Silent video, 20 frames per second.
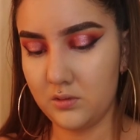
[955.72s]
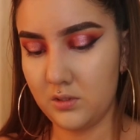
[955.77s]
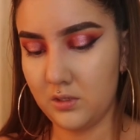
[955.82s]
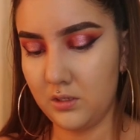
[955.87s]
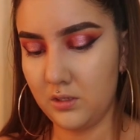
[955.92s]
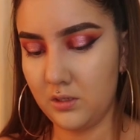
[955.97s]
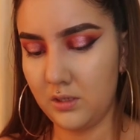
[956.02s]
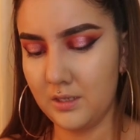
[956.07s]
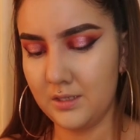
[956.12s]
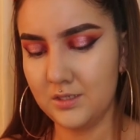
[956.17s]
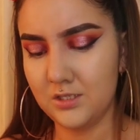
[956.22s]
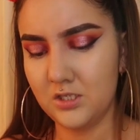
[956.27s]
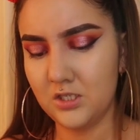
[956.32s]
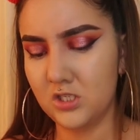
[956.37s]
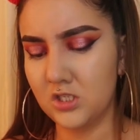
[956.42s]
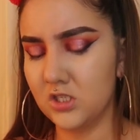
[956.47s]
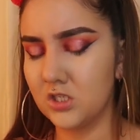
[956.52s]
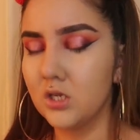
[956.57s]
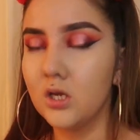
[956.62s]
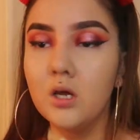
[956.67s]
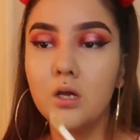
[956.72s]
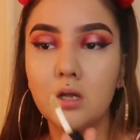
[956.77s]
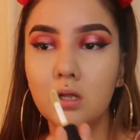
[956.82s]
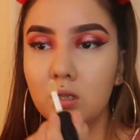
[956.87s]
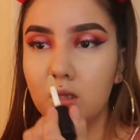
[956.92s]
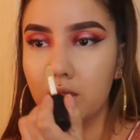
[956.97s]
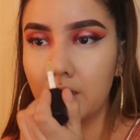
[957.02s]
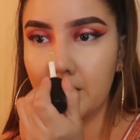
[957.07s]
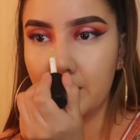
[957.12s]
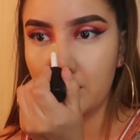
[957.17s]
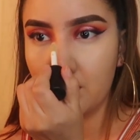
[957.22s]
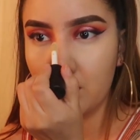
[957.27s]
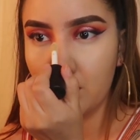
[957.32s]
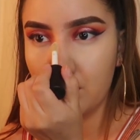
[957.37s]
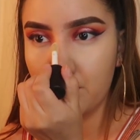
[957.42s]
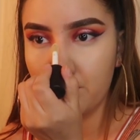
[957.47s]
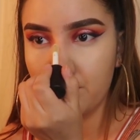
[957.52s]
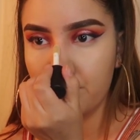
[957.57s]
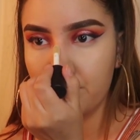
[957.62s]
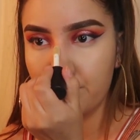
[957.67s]
Tell you guys, just like
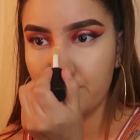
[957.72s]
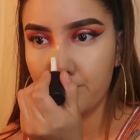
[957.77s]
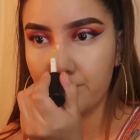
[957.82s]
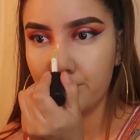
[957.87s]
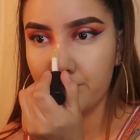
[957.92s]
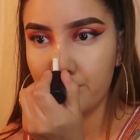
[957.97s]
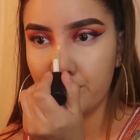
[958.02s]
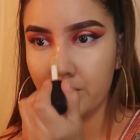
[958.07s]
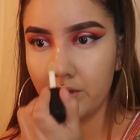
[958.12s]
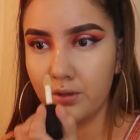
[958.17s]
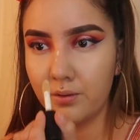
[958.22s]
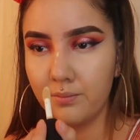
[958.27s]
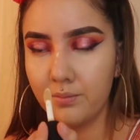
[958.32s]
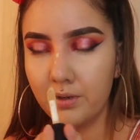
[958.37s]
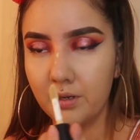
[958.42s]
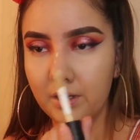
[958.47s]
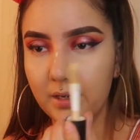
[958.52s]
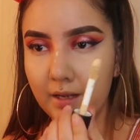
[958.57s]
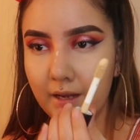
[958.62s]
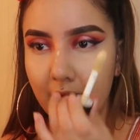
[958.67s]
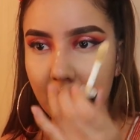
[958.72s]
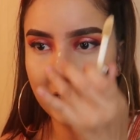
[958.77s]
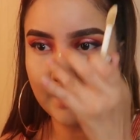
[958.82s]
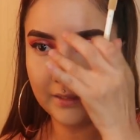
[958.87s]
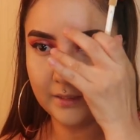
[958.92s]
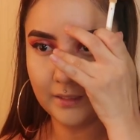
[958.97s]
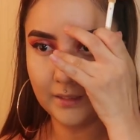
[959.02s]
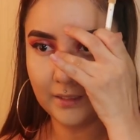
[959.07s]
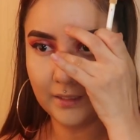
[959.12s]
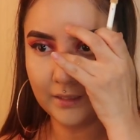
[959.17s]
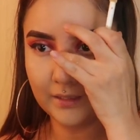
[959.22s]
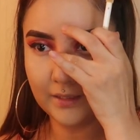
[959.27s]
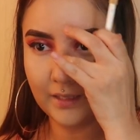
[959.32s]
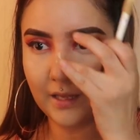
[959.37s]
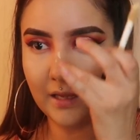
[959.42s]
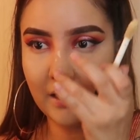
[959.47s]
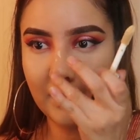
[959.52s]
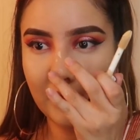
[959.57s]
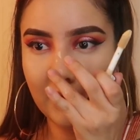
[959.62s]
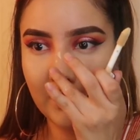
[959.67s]
put barely anything like
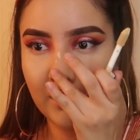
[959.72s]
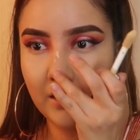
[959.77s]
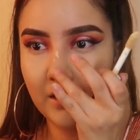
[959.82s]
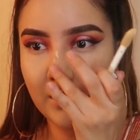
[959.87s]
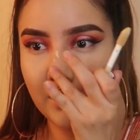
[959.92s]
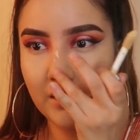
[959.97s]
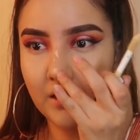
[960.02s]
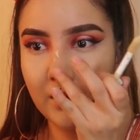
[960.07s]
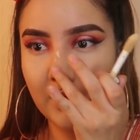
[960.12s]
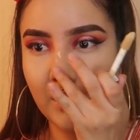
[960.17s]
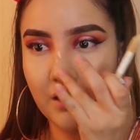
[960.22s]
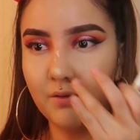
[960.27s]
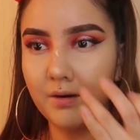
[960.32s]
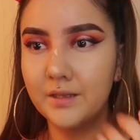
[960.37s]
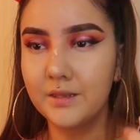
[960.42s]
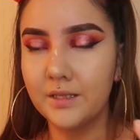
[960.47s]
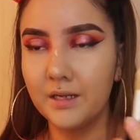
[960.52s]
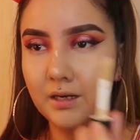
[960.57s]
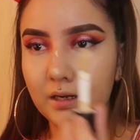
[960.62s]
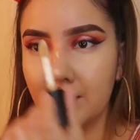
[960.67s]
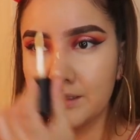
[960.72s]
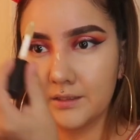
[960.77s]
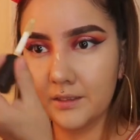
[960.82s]
that. And right there,